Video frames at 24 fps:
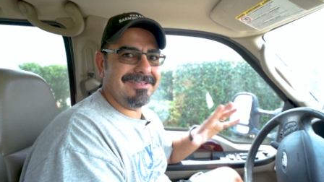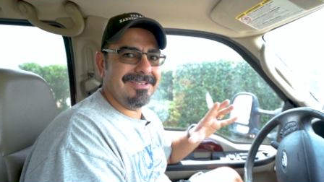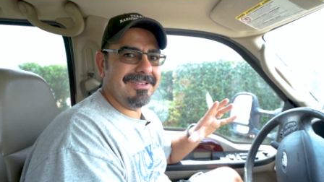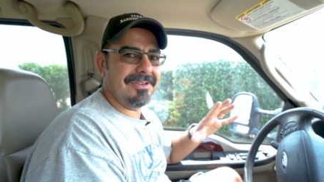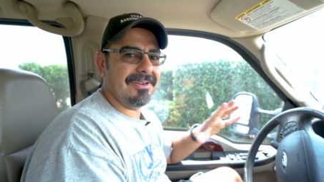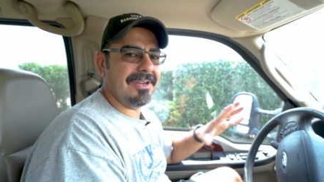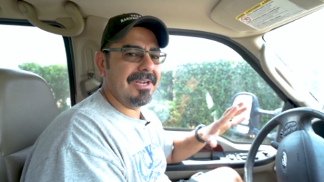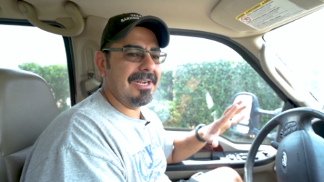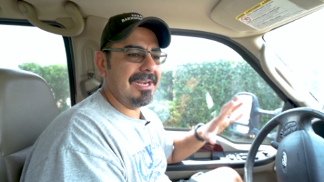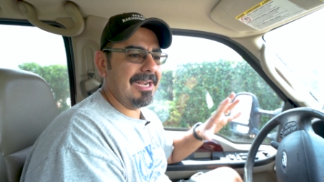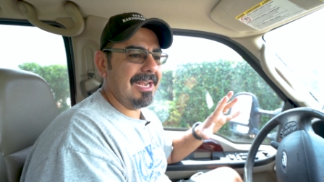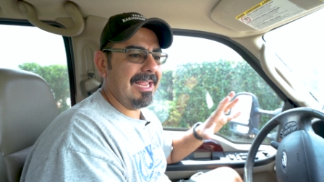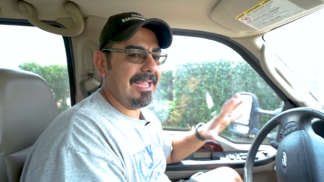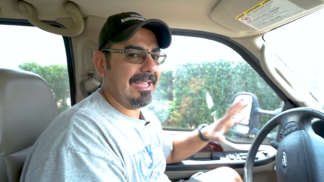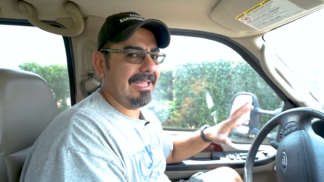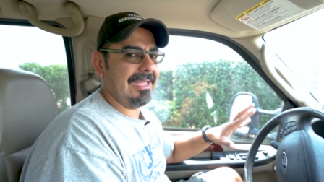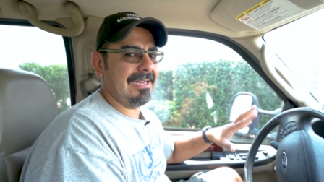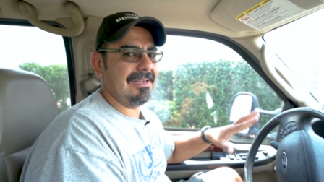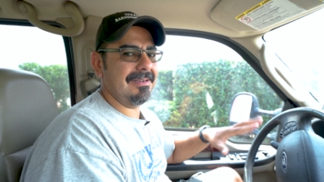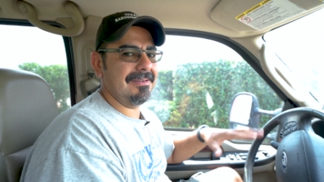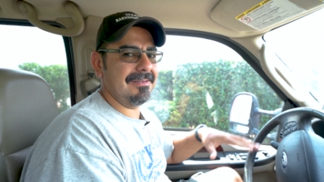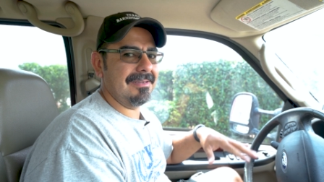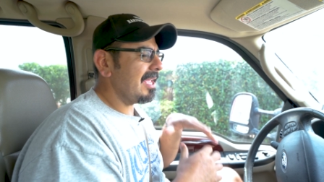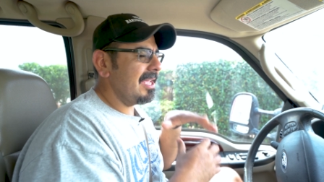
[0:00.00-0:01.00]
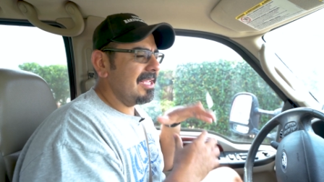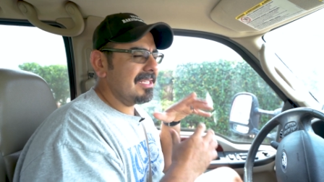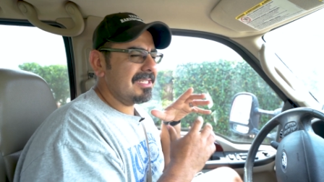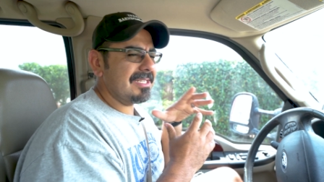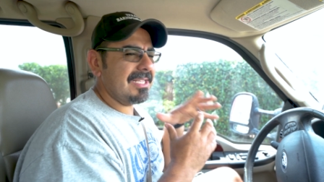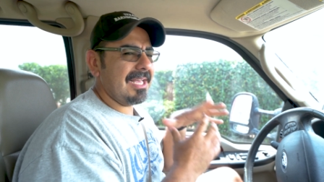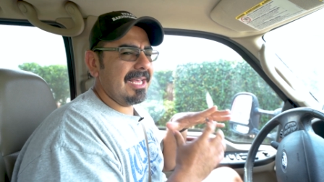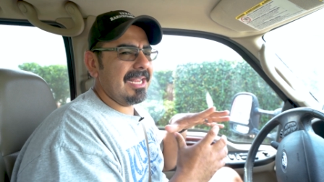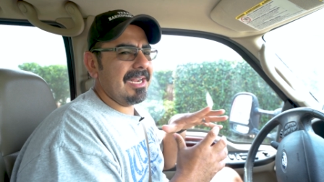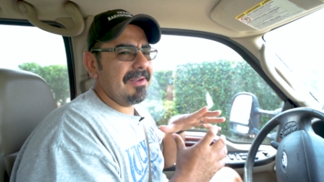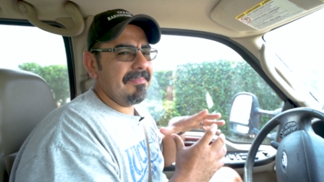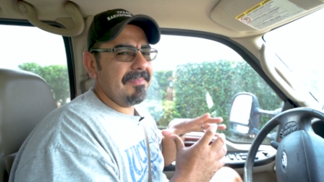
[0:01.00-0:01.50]
You're gonna like it.
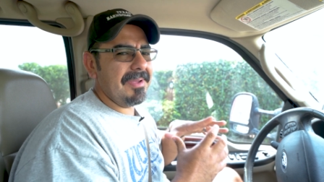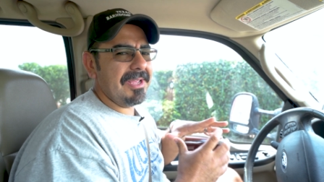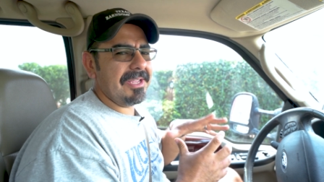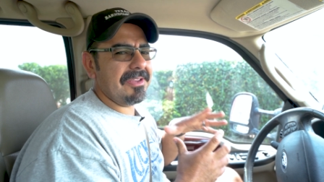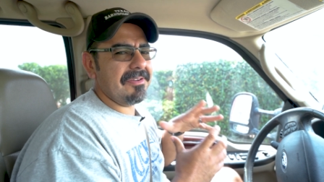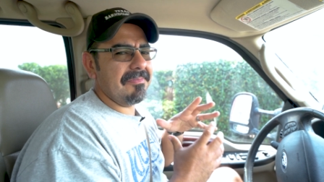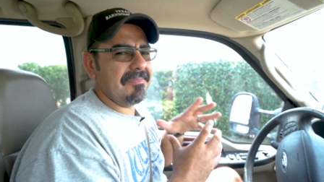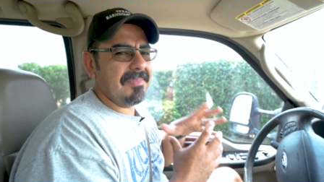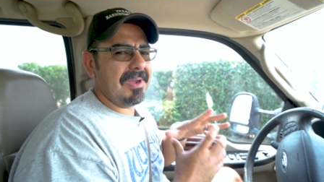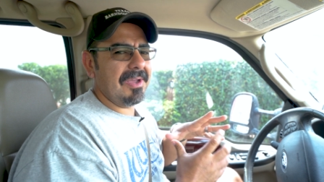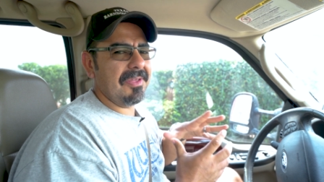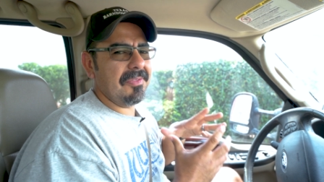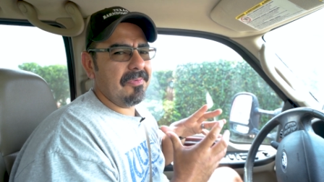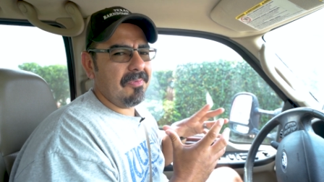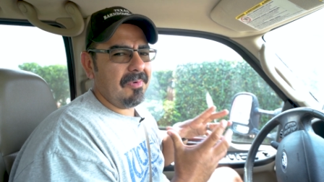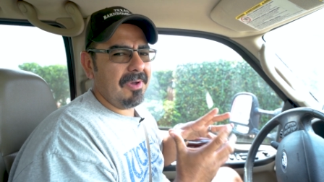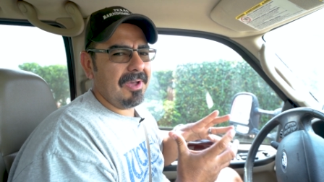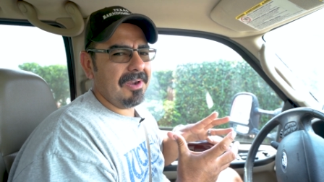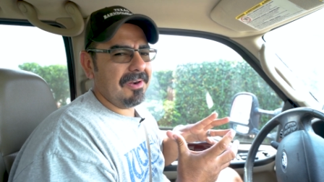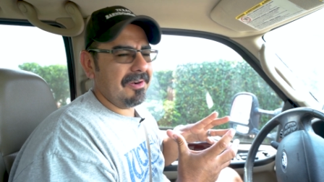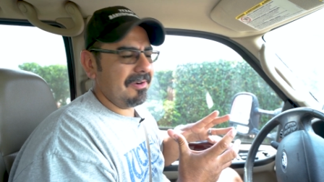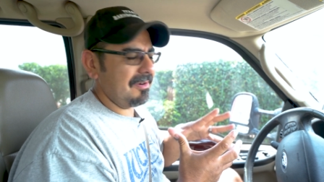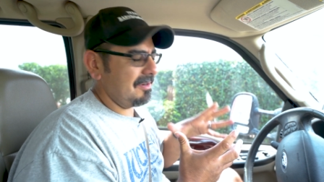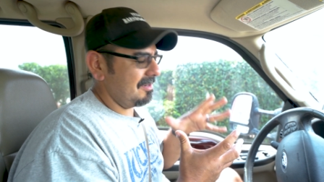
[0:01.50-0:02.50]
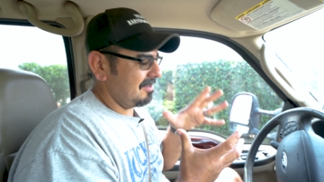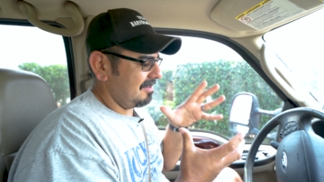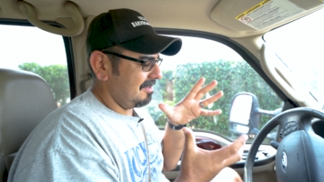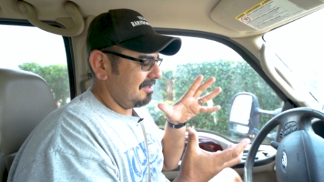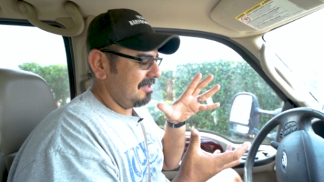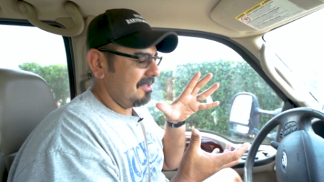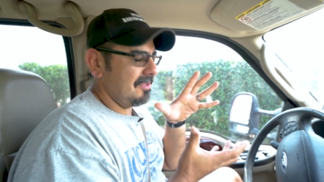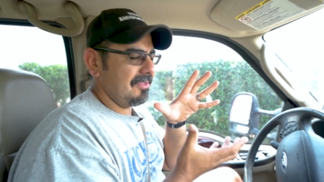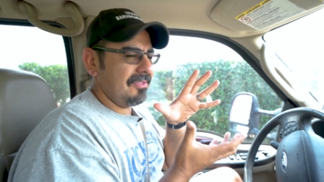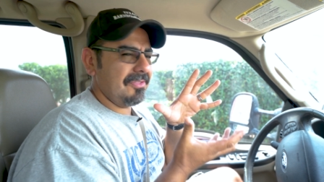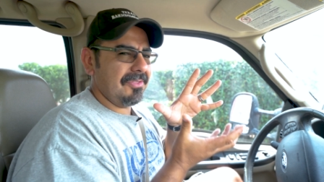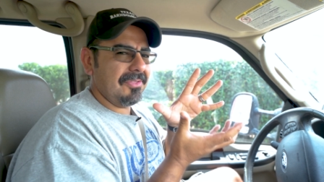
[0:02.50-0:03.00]
It's gonna make your mouth water
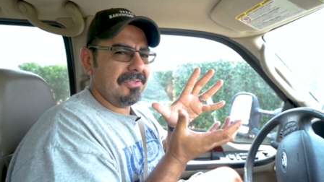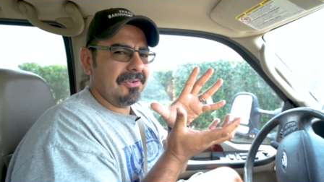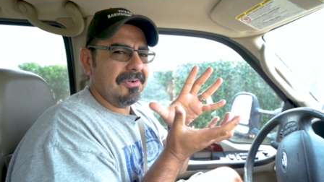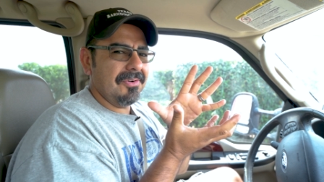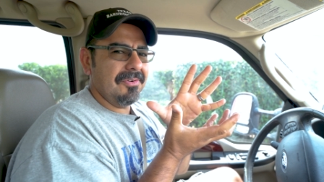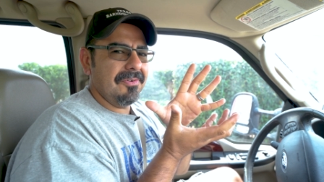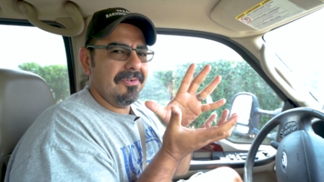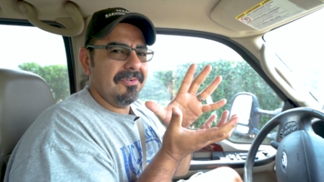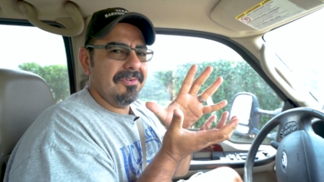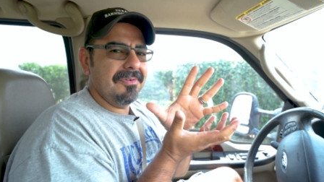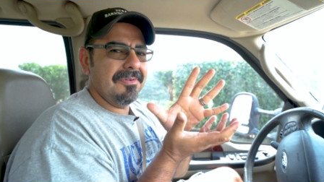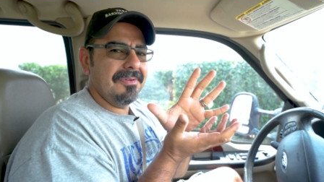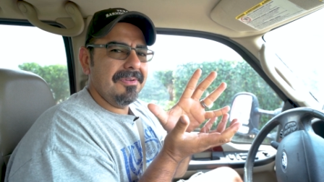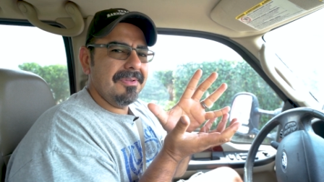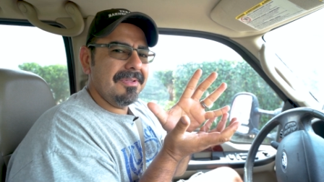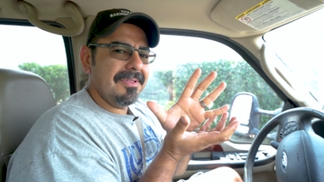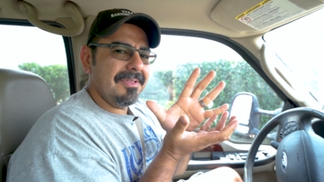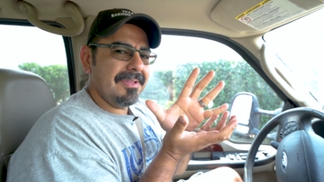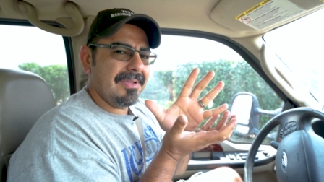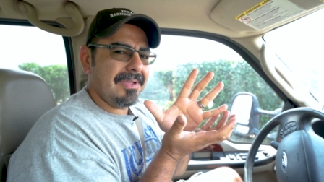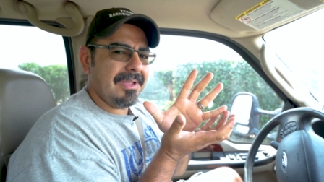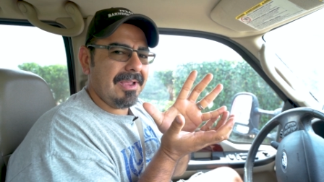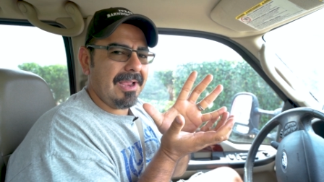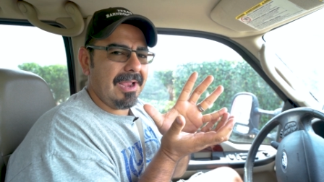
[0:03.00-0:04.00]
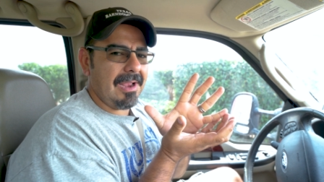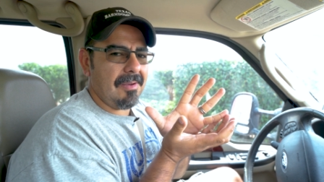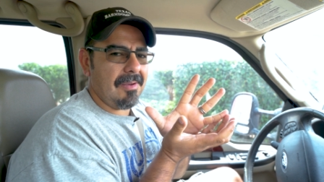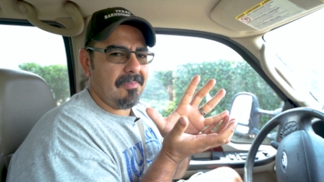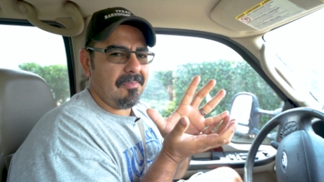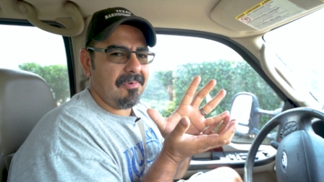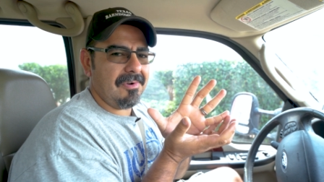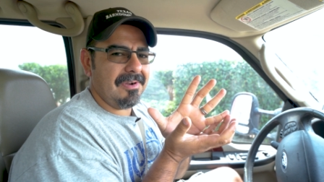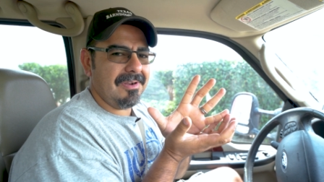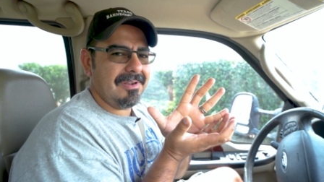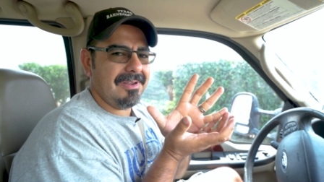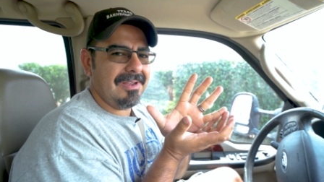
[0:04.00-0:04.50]
through the
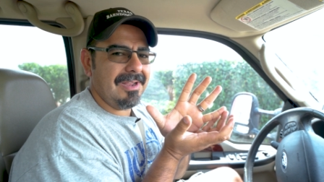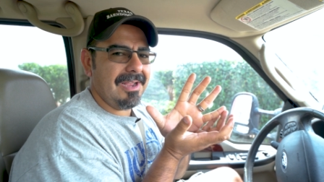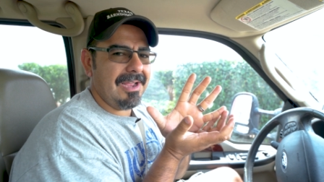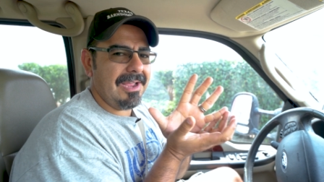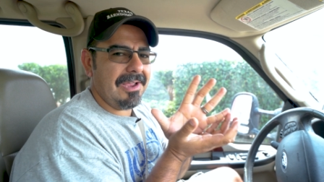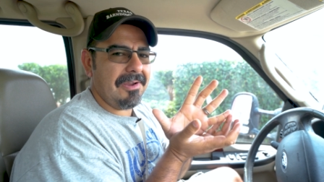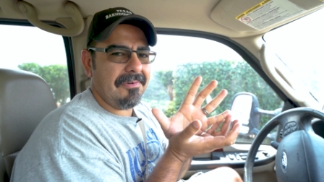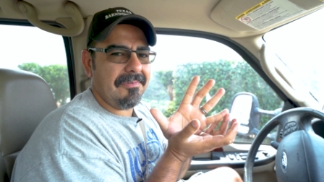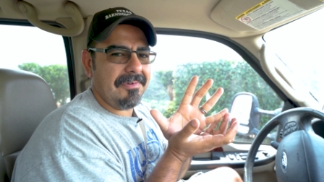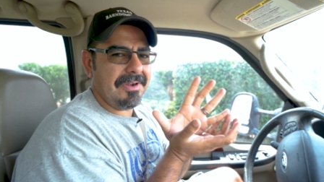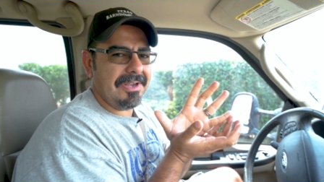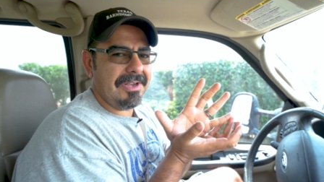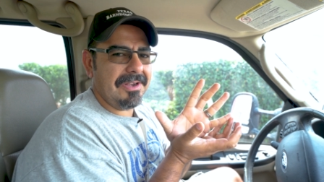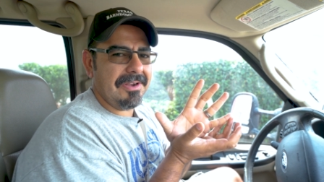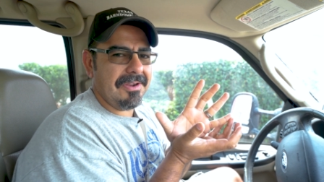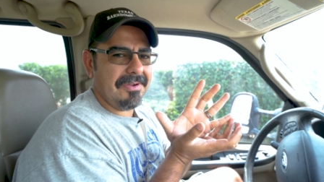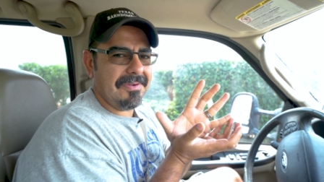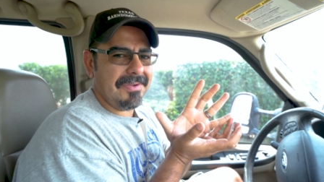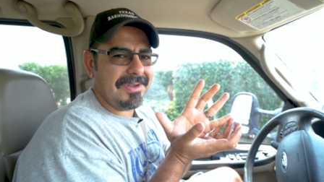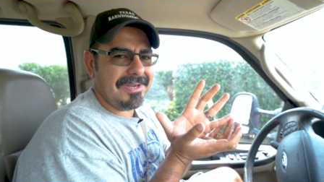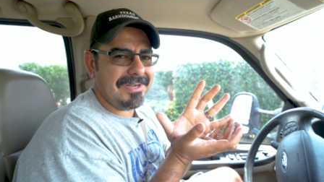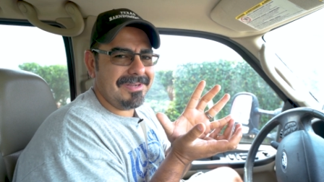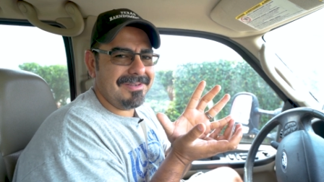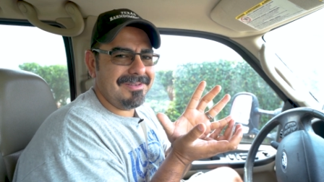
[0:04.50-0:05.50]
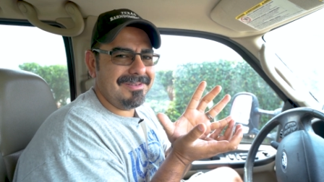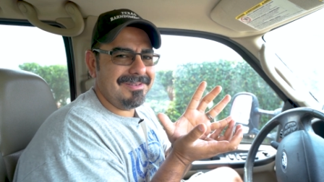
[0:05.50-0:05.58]
camera. I already know it.